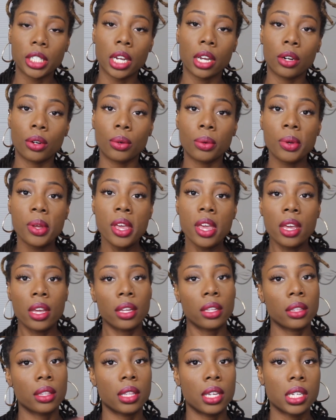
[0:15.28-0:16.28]
channel.
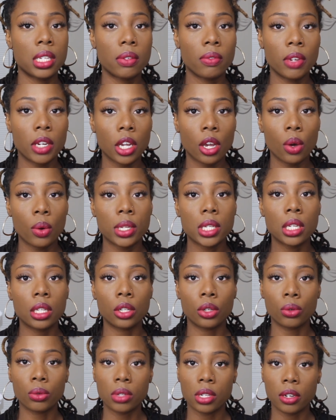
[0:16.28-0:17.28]
This video is a
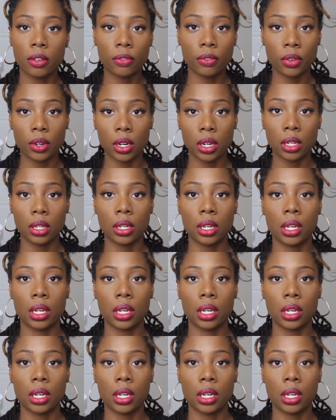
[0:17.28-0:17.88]
little different.